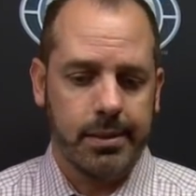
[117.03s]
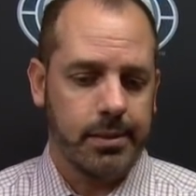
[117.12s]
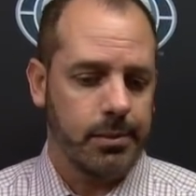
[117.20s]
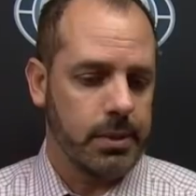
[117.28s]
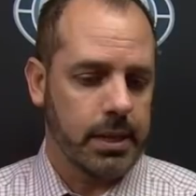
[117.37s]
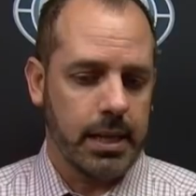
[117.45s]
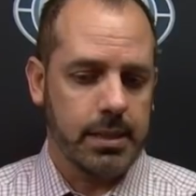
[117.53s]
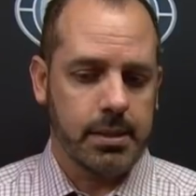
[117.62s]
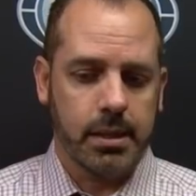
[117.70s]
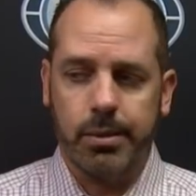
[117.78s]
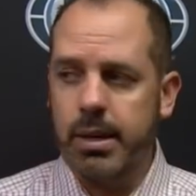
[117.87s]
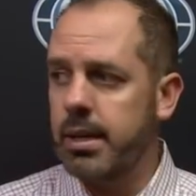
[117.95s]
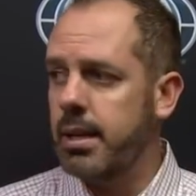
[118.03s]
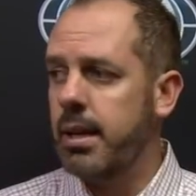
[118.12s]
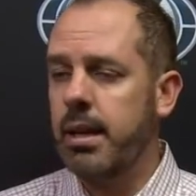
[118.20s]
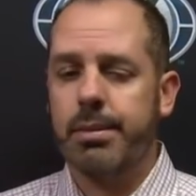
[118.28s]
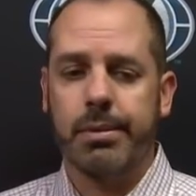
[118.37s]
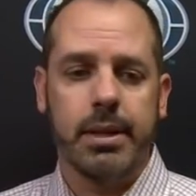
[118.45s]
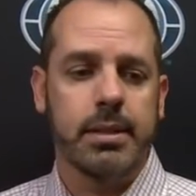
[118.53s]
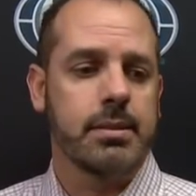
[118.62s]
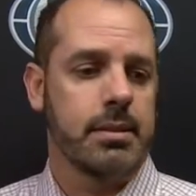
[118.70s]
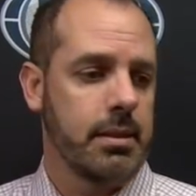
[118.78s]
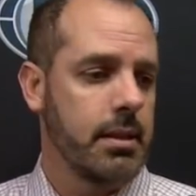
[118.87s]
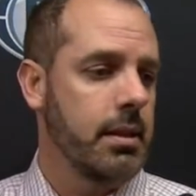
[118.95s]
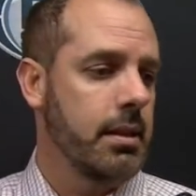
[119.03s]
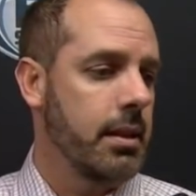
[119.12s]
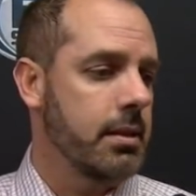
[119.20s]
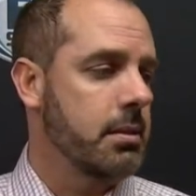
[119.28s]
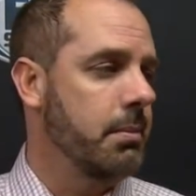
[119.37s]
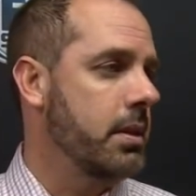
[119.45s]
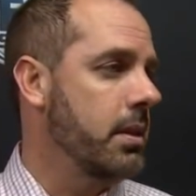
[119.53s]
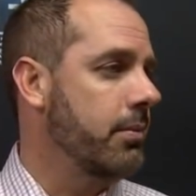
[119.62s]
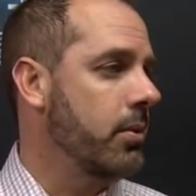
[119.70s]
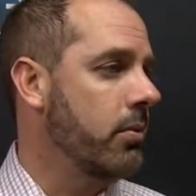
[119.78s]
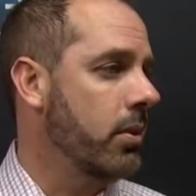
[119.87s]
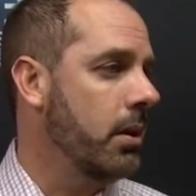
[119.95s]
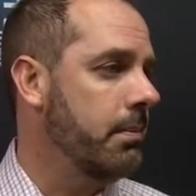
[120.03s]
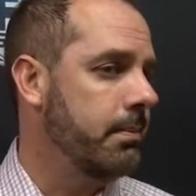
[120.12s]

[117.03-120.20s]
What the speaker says: one guy's going to go out and hit A3s. That's going to be tough to overcome.